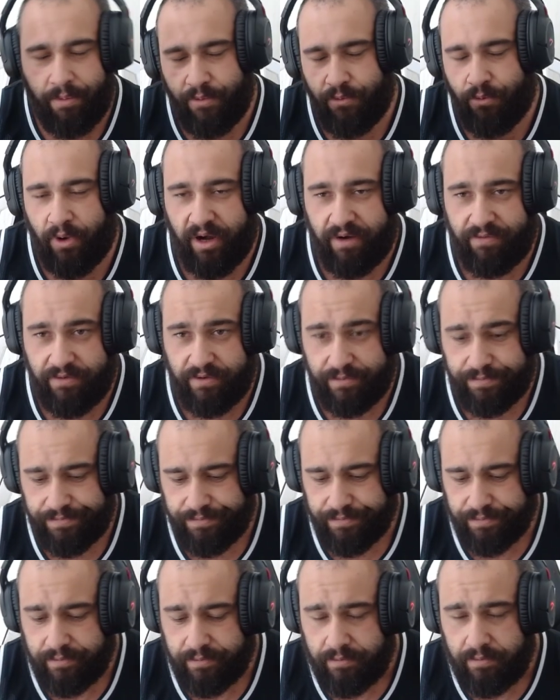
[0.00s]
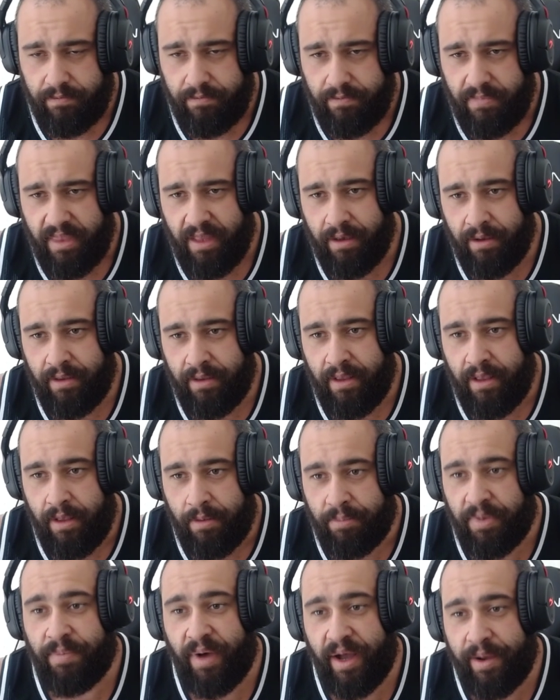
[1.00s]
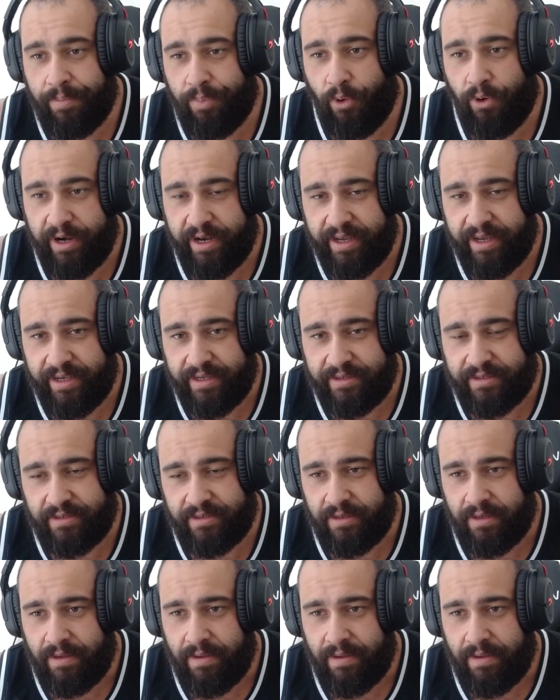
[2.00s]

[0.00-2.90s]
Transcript: Whatever. But my point is...